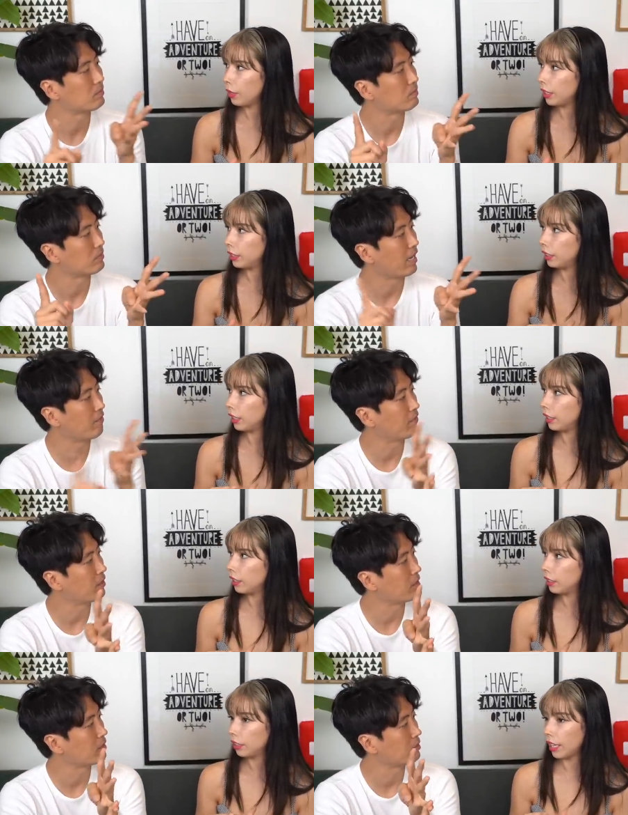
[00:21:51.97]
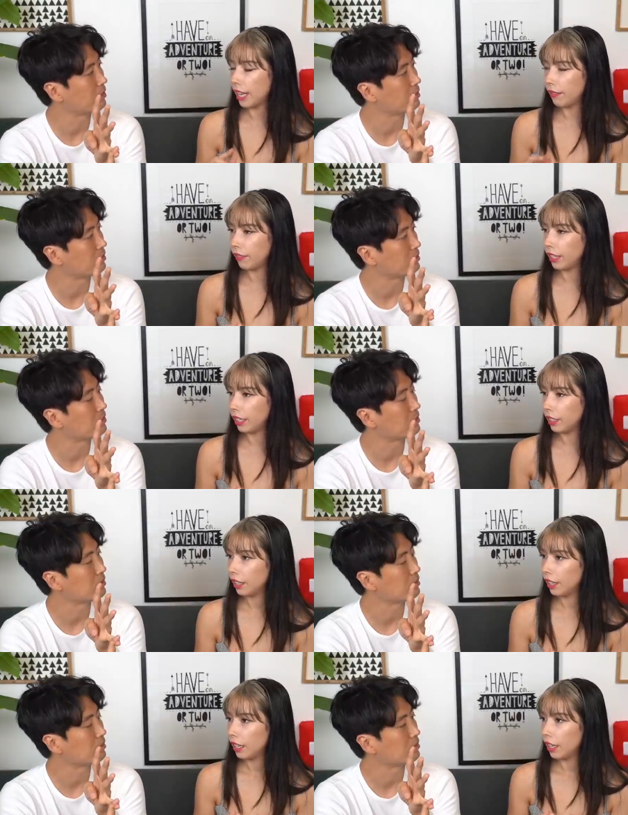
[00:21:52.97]
Speaker 1: was envy? Envy.
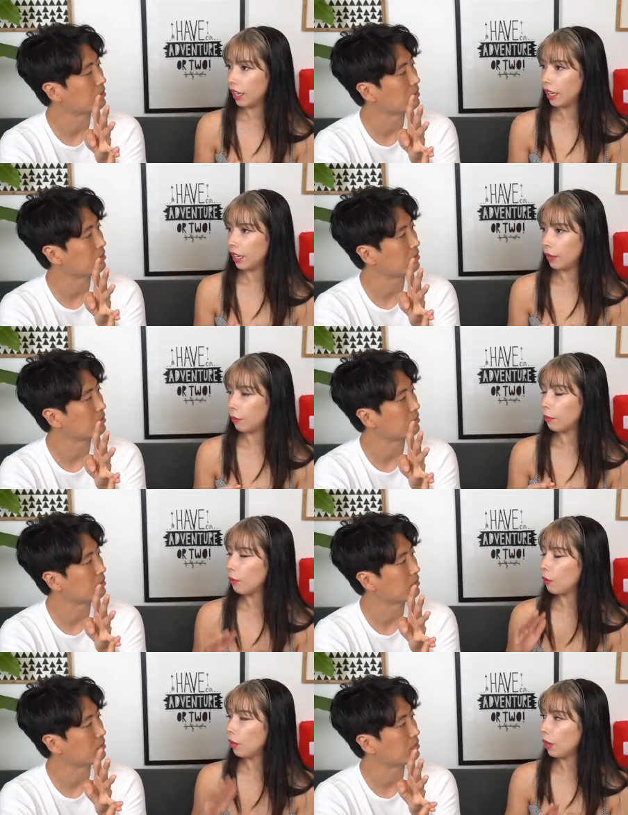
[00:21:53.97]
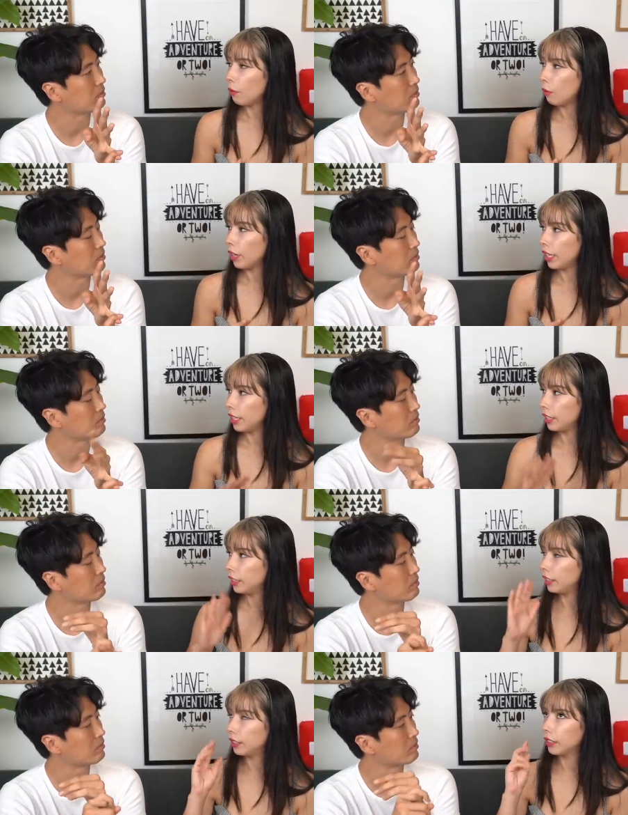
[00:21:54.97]
Um, what
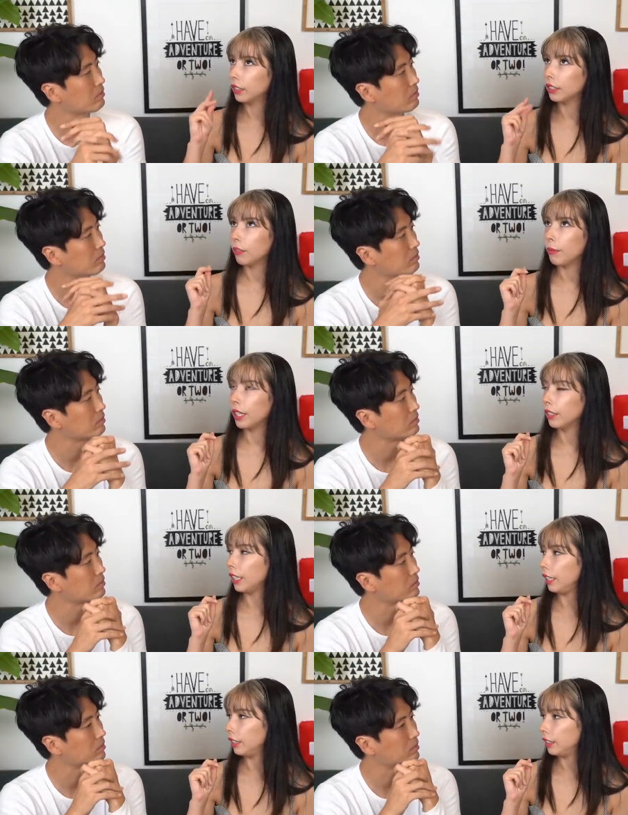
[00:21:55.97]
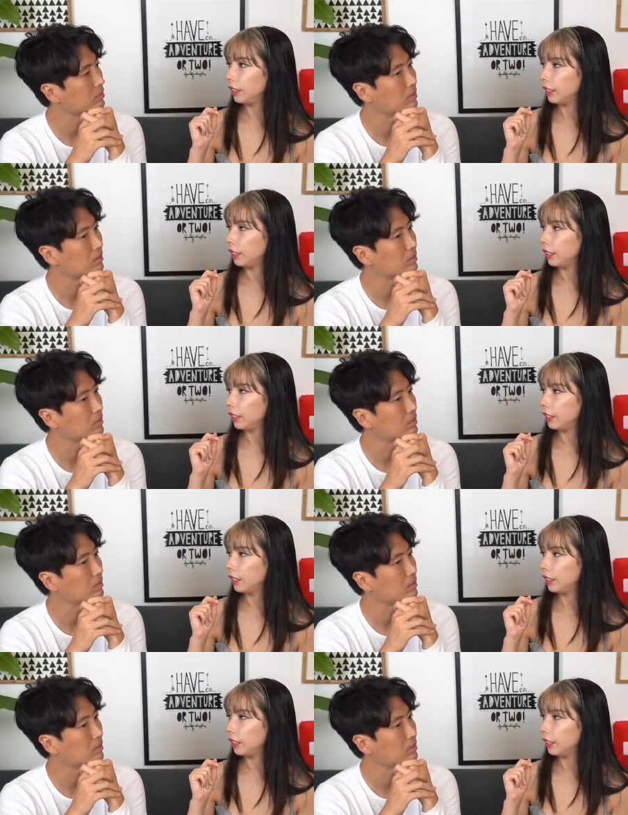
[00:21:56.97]
was Betelgeuse?